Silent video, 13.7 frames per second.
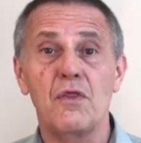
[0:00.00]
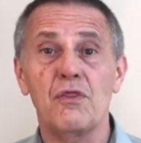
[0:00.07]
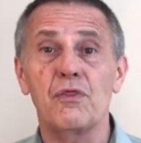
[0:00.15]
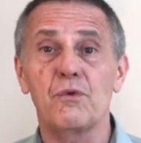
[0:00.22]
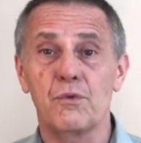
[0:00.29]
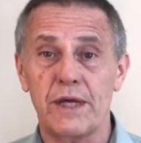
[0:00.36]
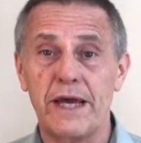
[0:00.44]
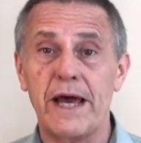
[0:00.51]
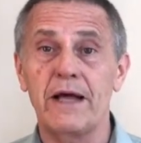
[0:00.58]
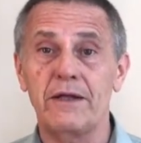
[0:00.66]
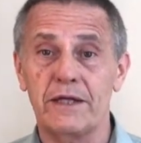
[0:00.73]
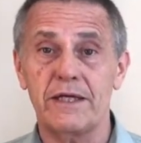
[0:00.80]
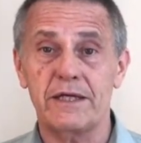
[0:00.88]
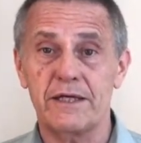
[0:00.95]
The
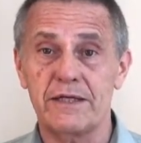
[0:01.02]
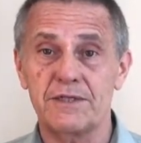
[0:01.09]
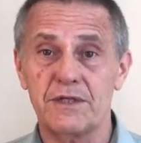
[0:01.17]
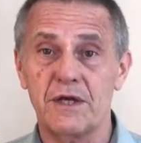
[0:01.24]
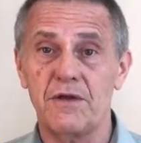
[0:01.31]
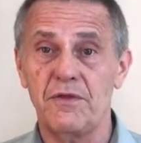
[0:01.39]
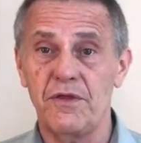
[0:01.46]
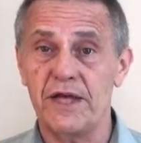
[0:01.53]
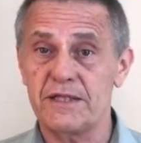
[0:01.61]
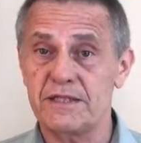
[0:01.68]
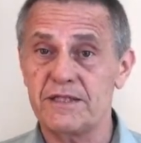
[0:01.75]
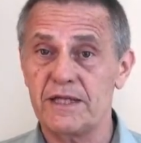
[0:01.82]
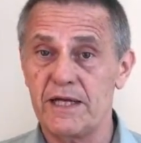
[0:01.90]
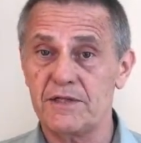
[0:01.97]
reality is that
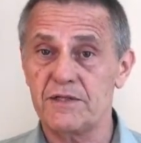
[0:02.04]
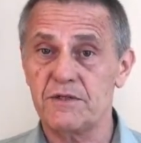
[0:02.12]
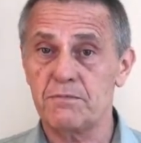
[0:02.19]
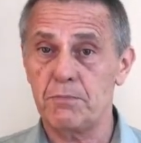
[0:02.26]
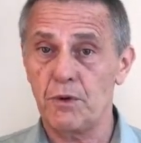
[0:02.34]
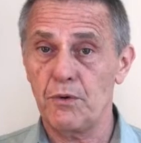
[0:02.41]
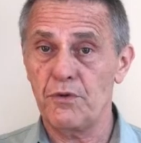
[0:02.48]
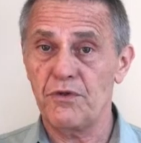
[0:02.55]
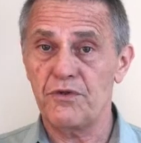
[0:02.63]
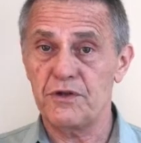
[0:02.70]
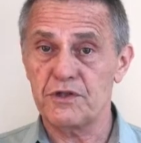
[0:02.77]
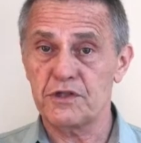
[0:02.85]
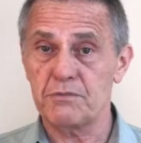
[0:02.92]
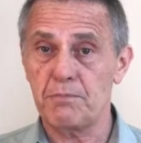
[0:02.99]
since both the
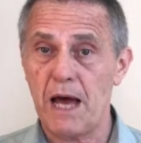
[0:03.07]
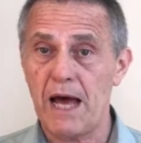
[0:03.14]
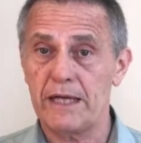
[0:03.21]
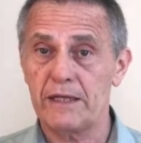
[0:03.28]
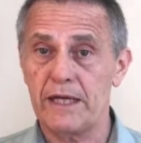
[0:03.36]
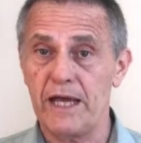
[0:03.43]
spot